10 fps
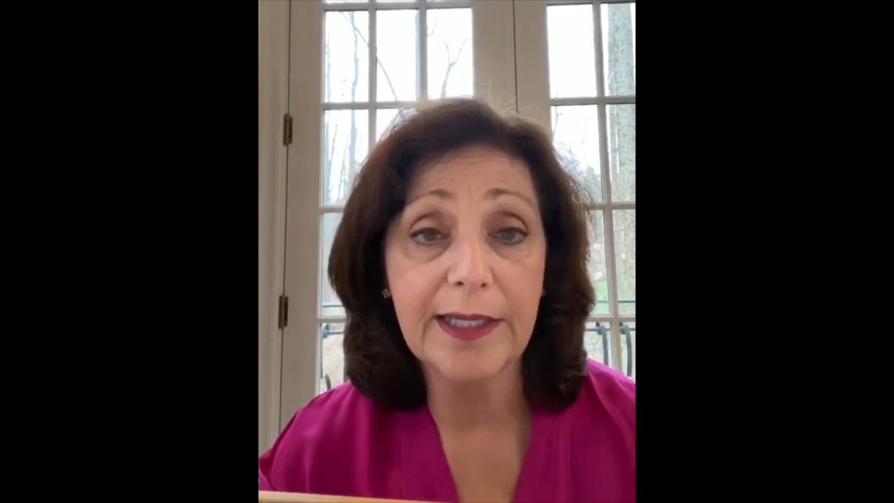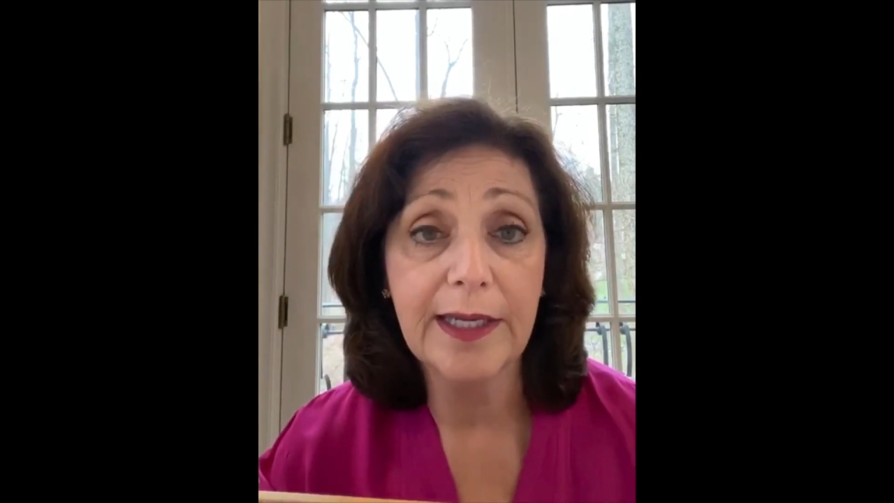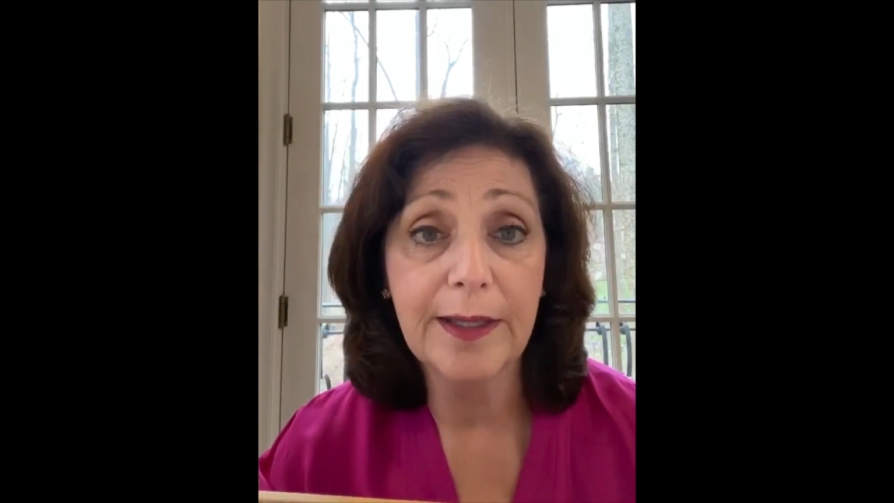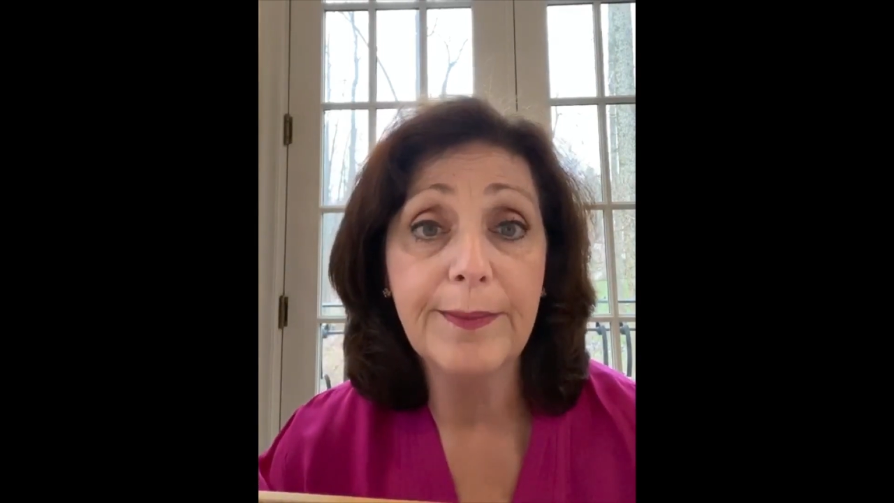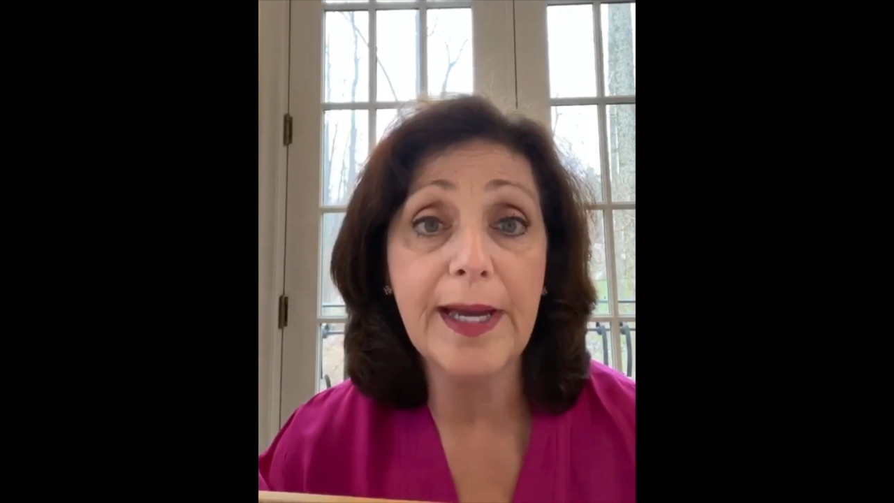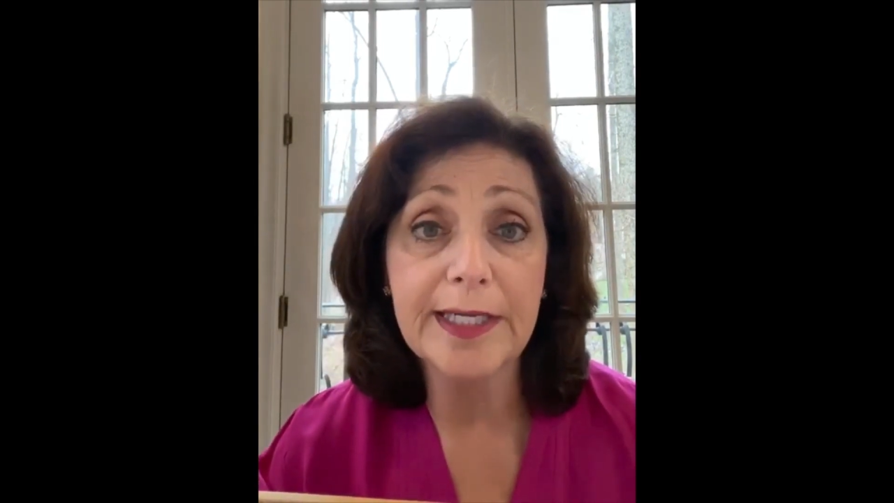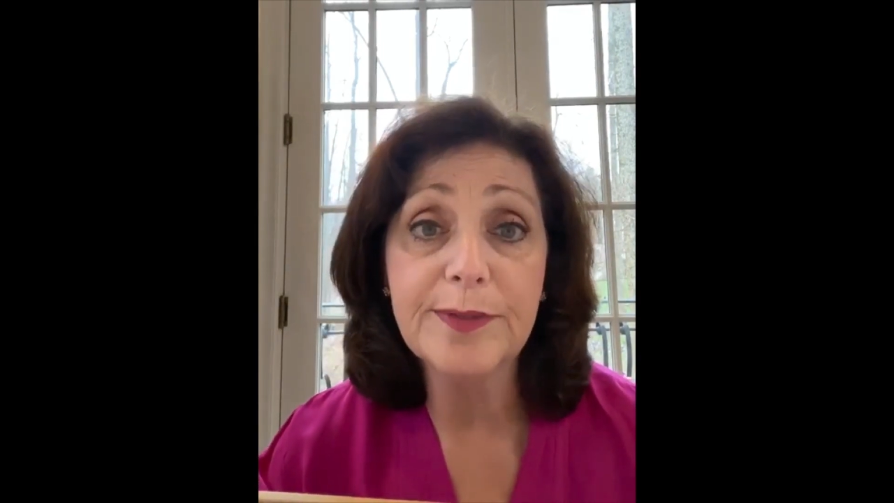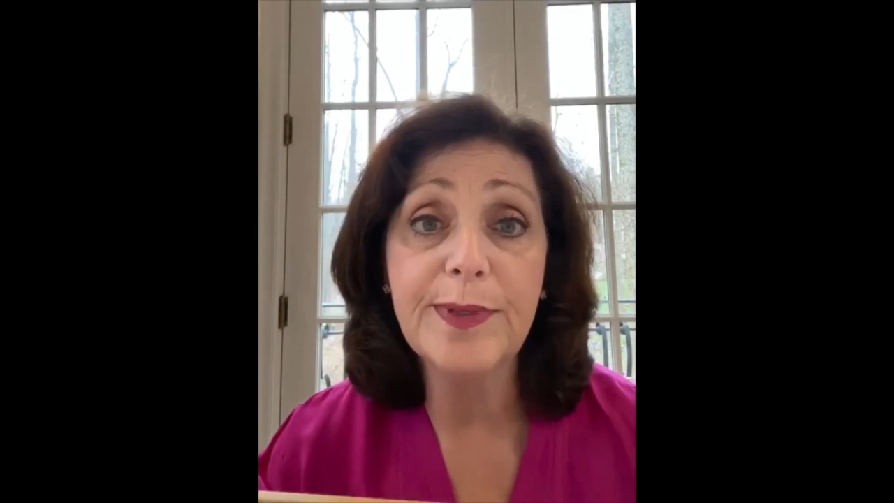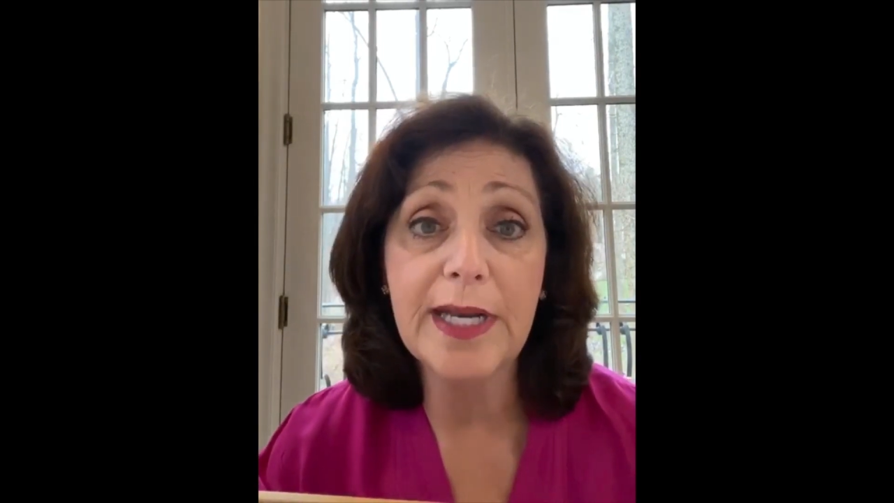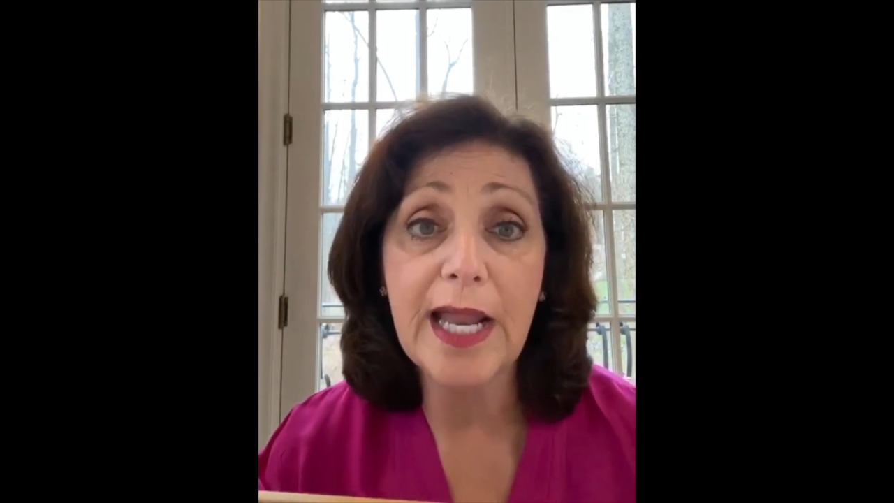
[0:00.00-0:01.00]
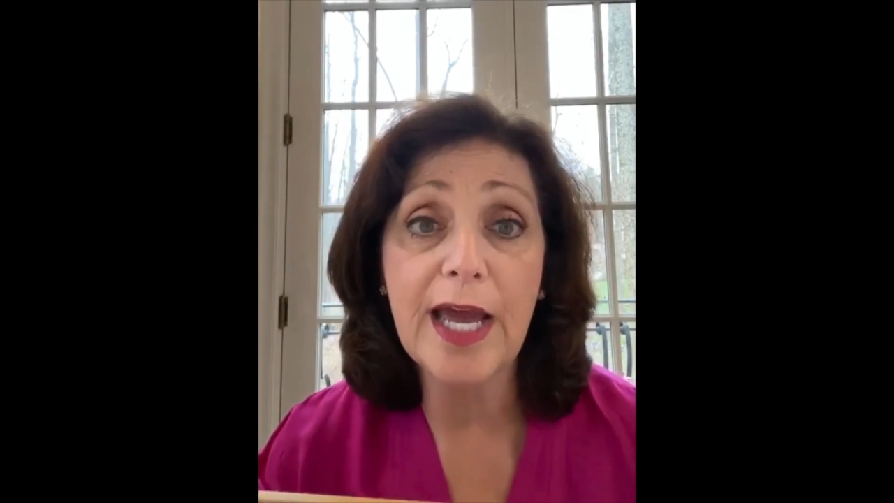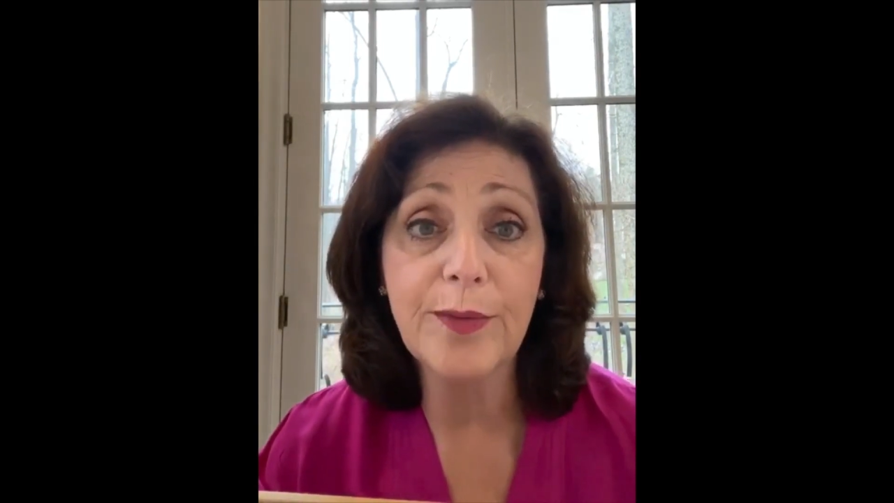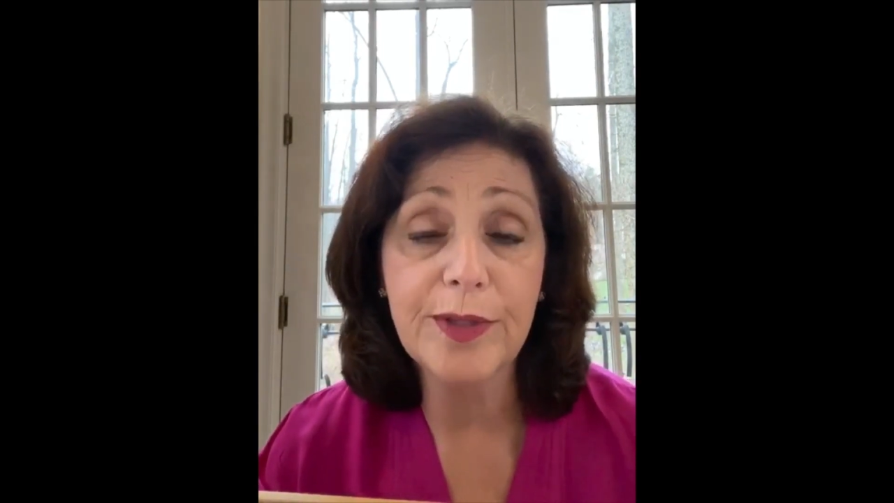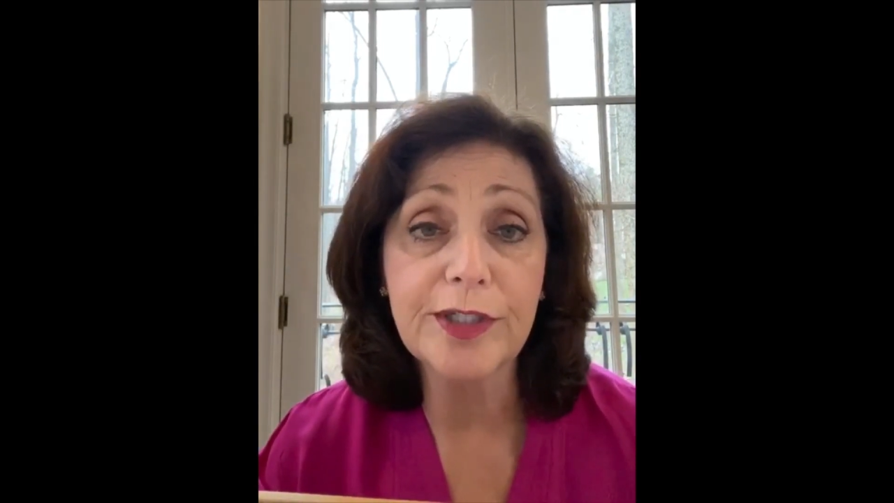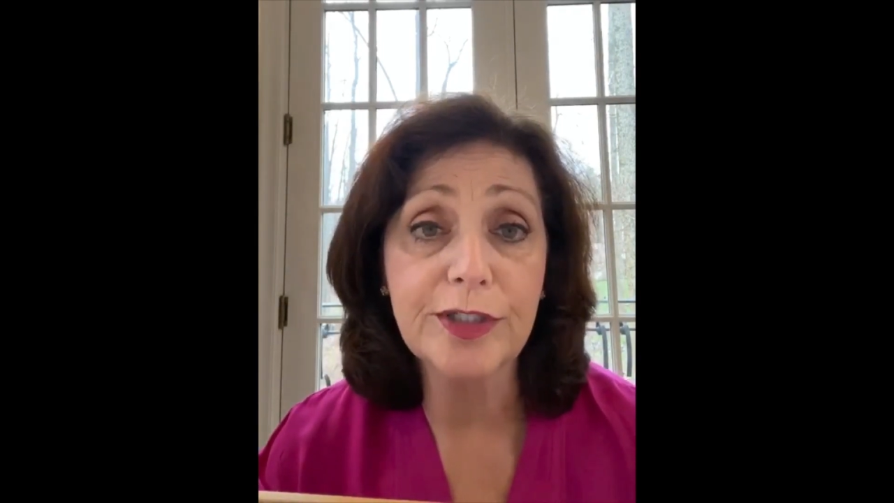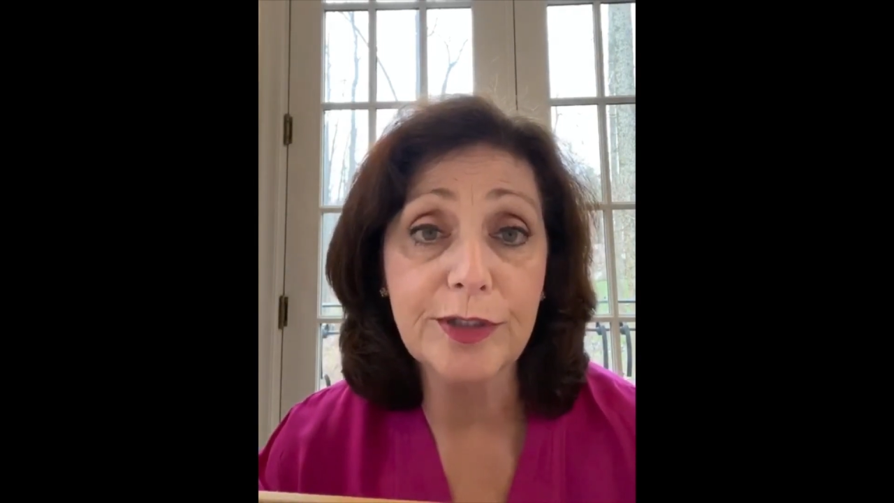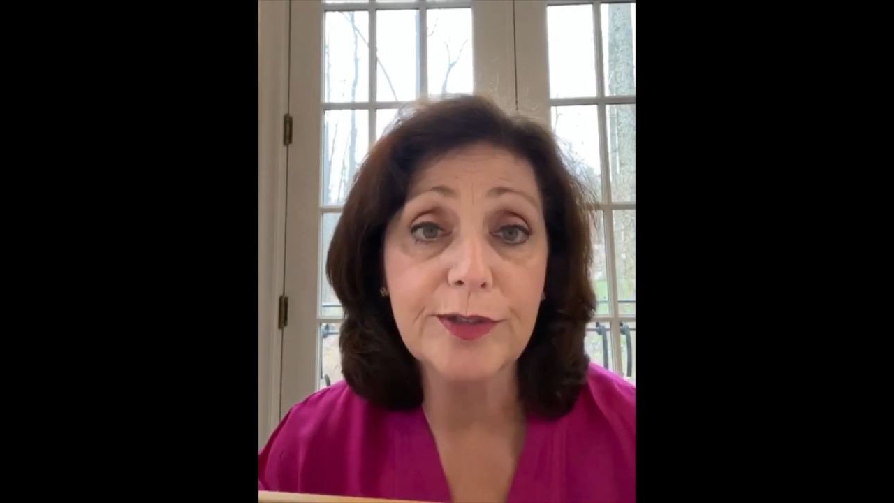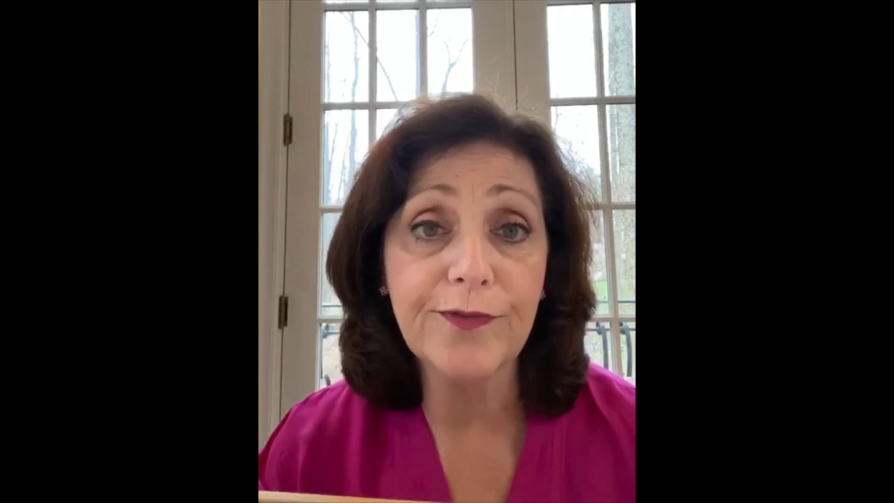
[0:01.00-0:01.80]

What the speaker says: My husband and I were the